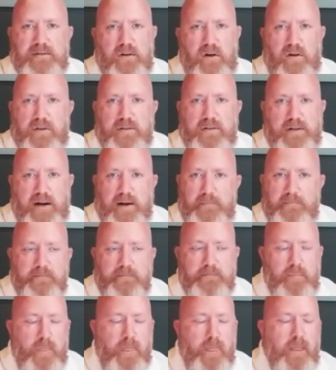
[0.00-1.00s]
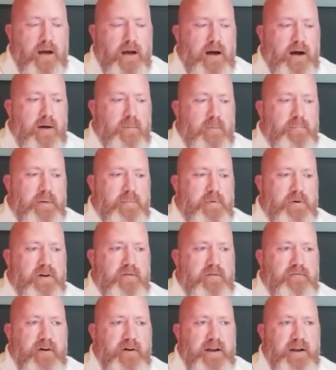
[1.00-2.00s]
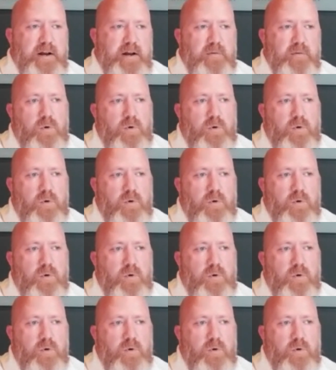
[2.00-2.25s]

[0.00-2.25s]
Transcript: all the time. People can find out